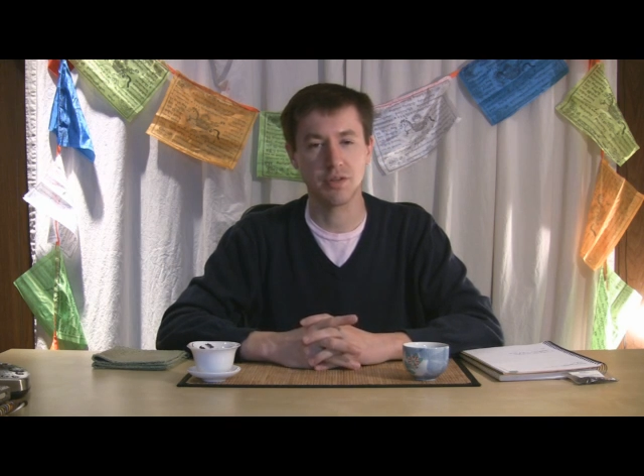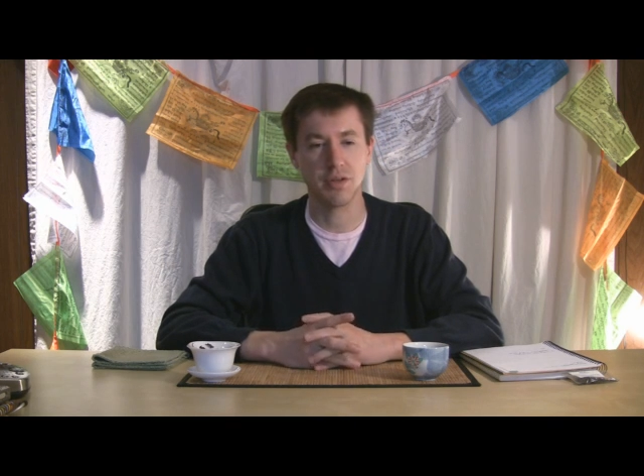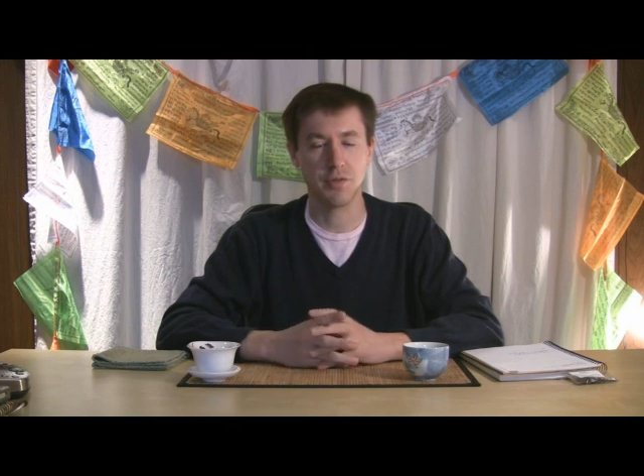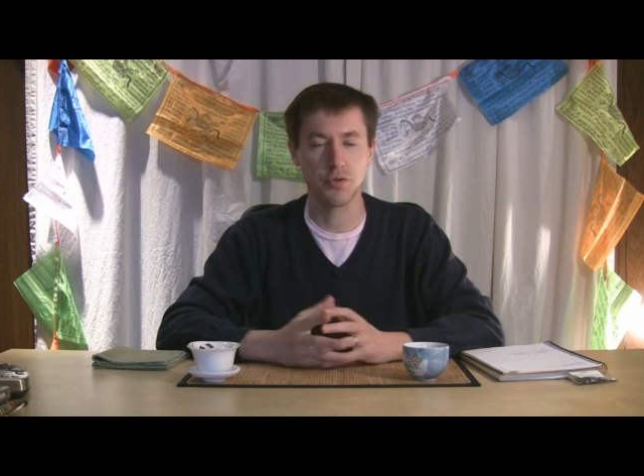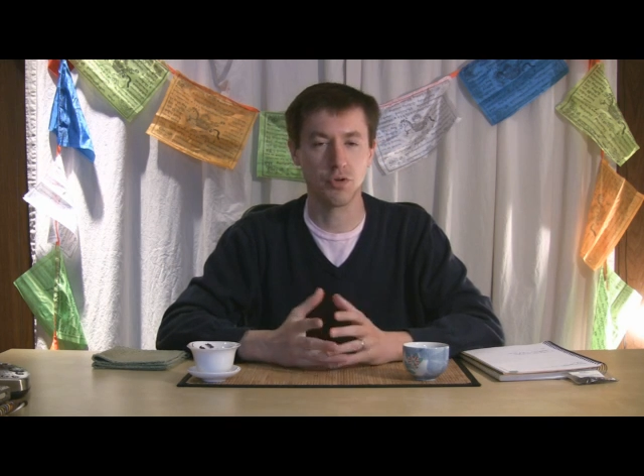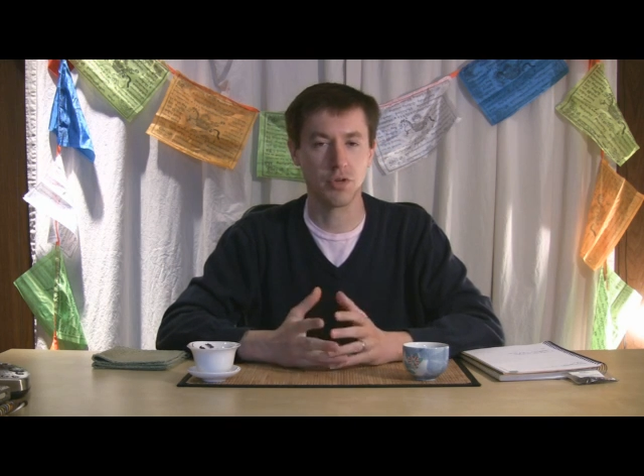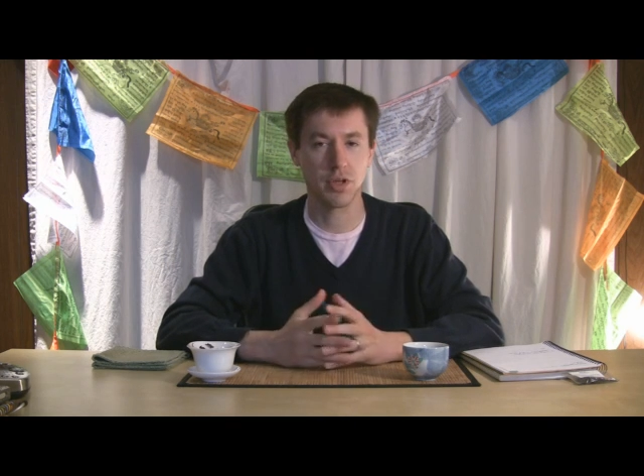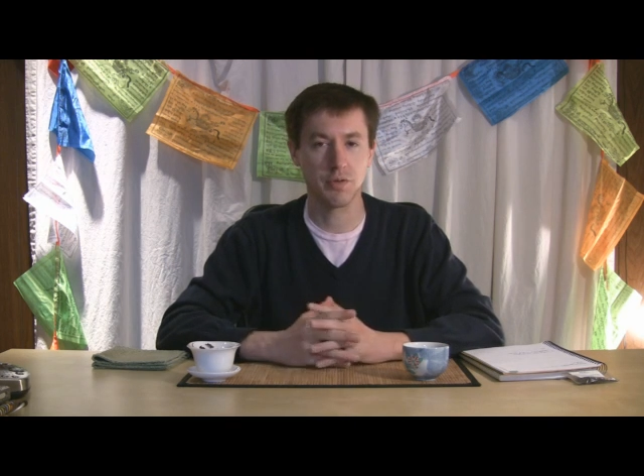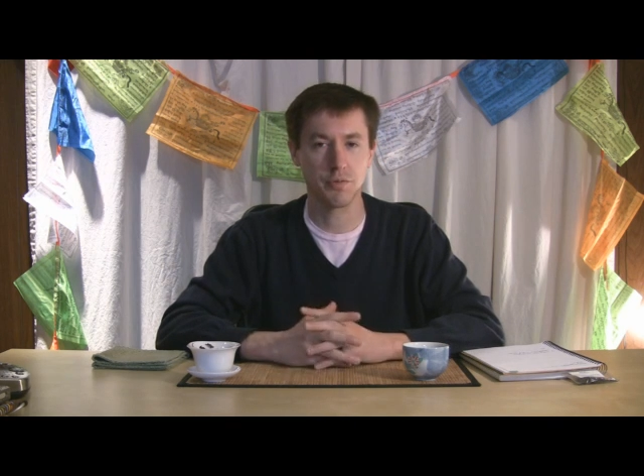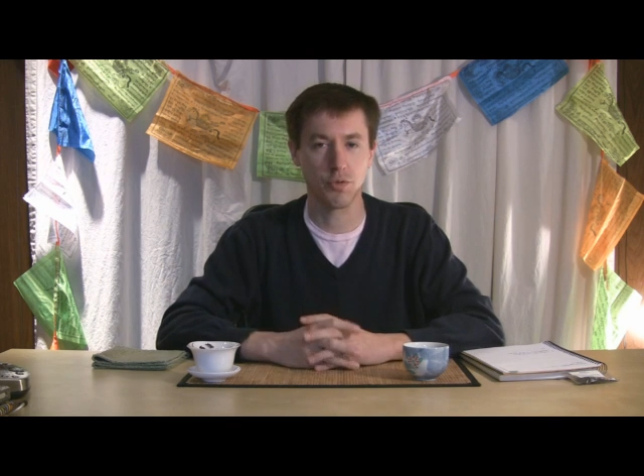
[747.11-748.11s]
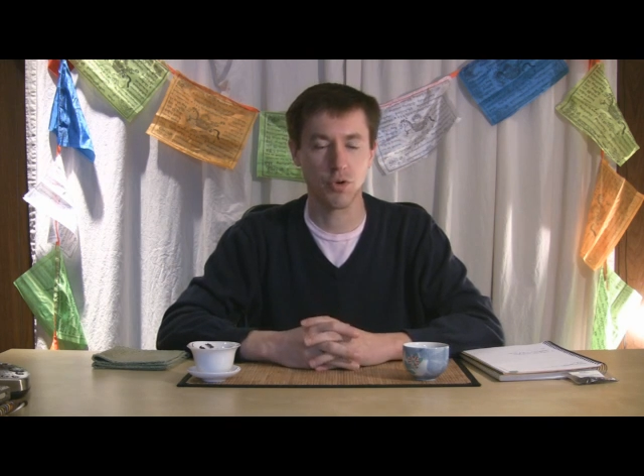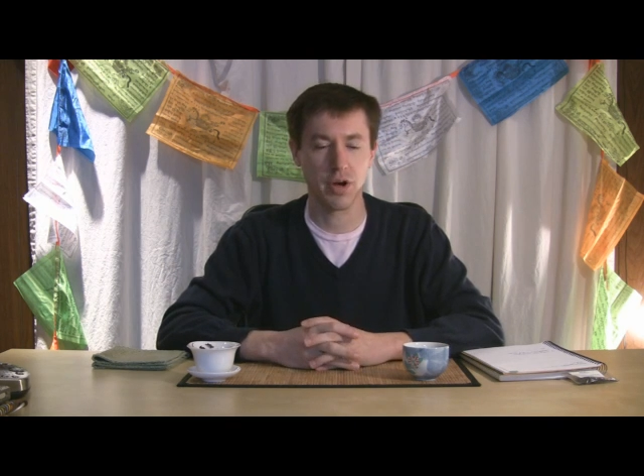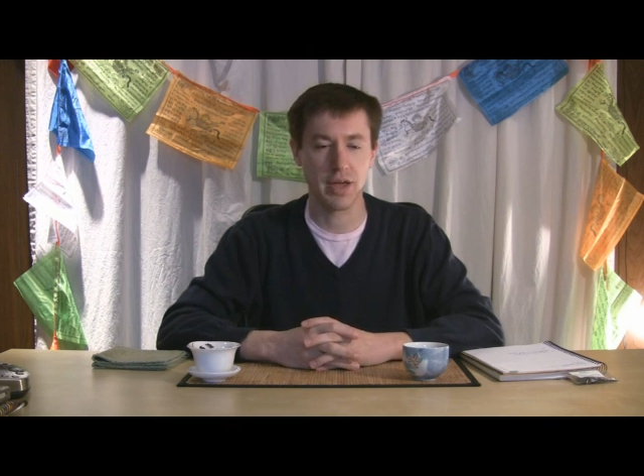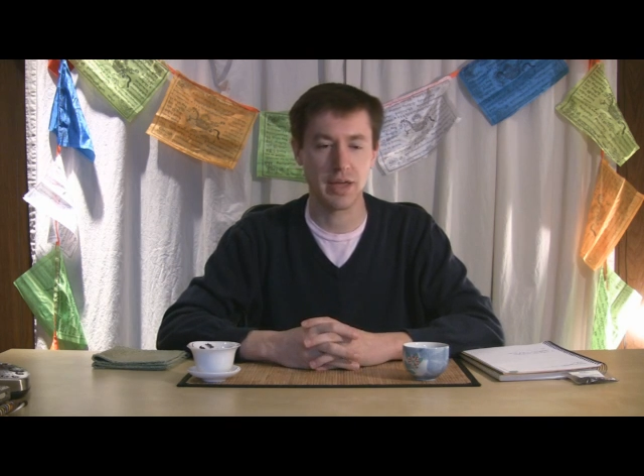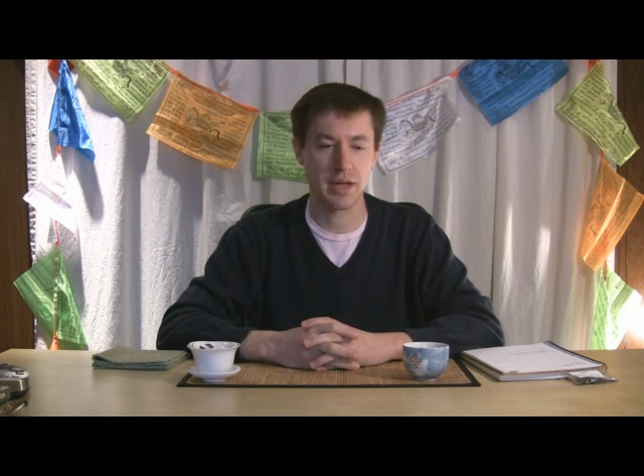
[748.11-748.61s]
if you're looking for
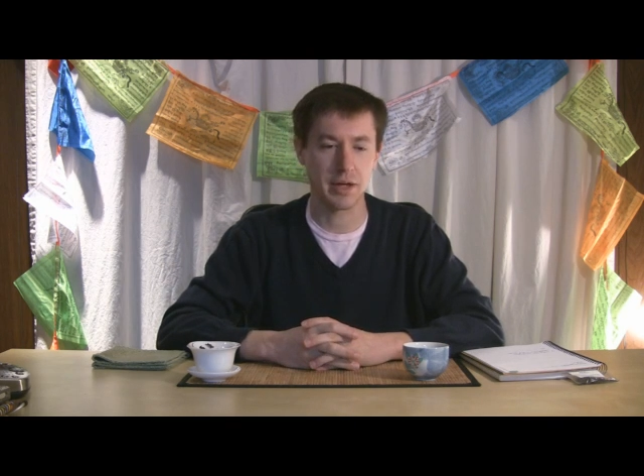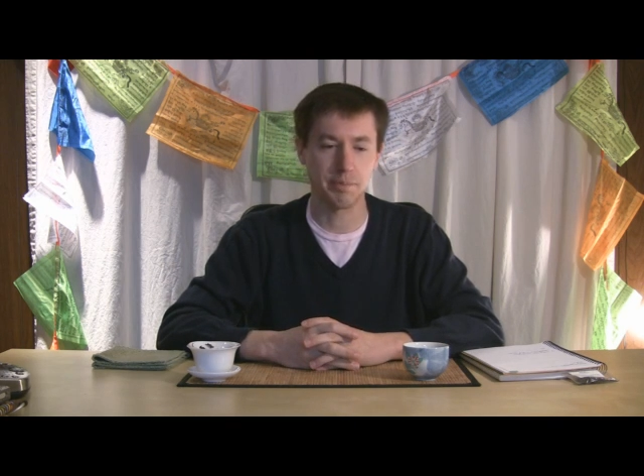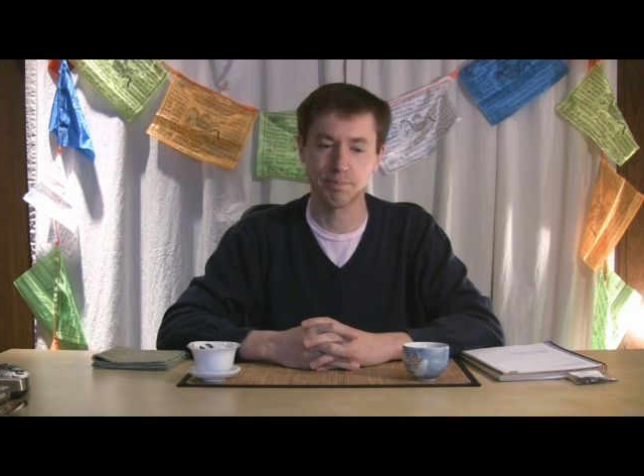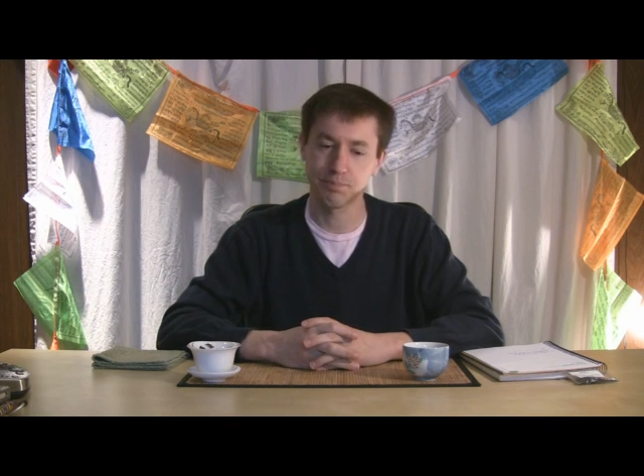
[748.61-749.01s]
a